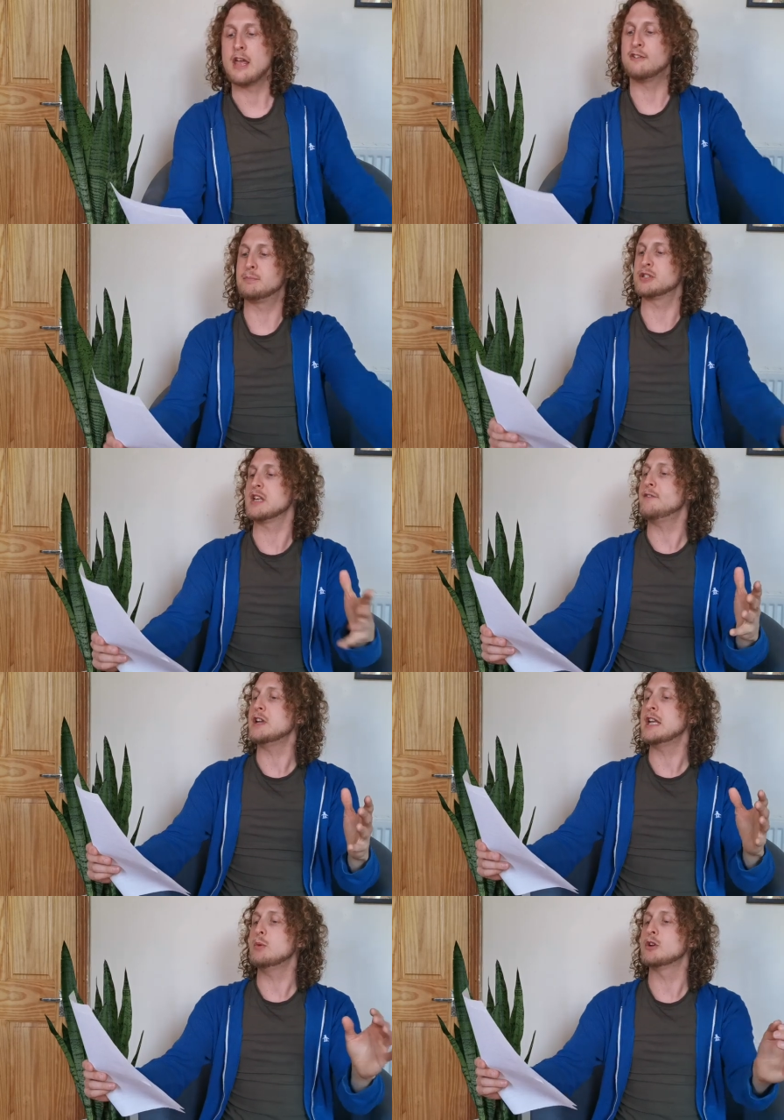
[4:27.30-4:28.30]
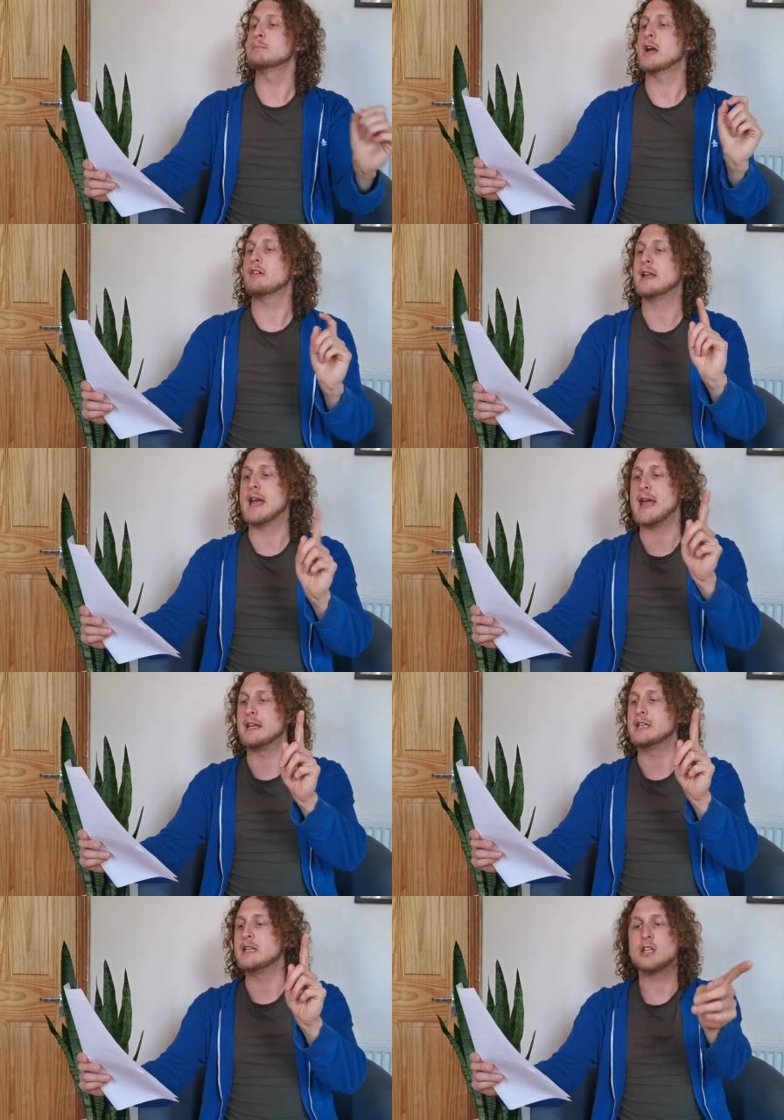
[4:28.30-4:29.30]
If Persephone would marry
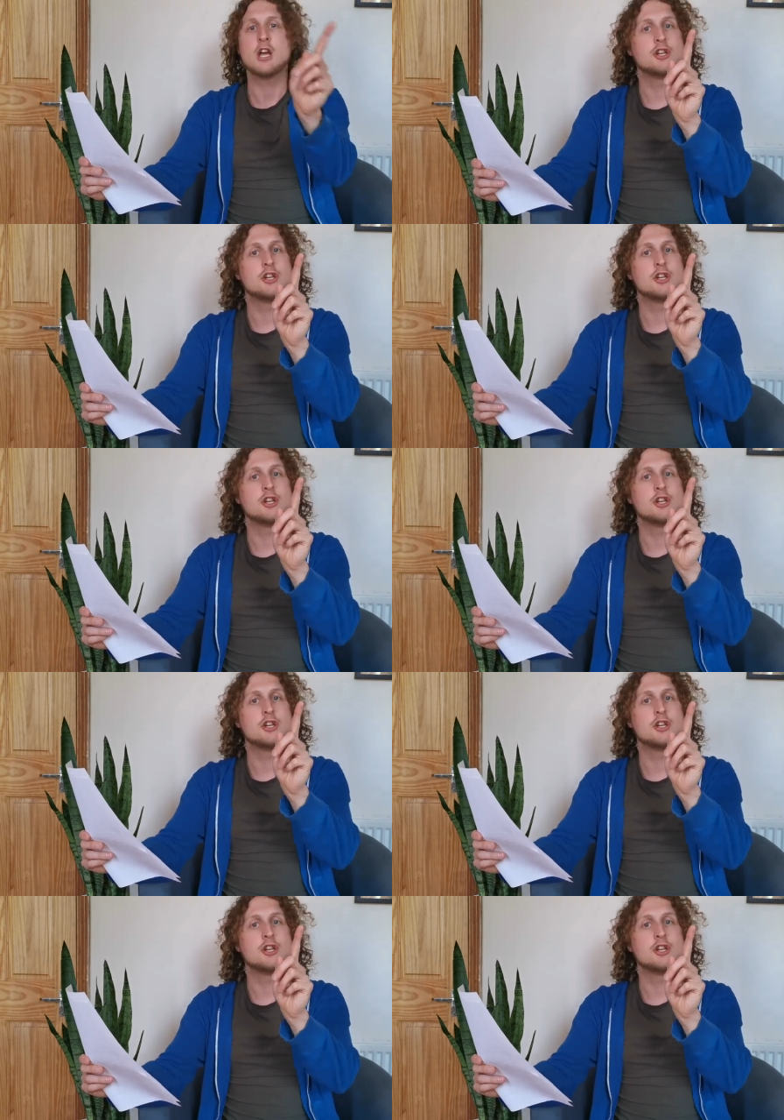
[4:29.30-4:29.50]
Hades,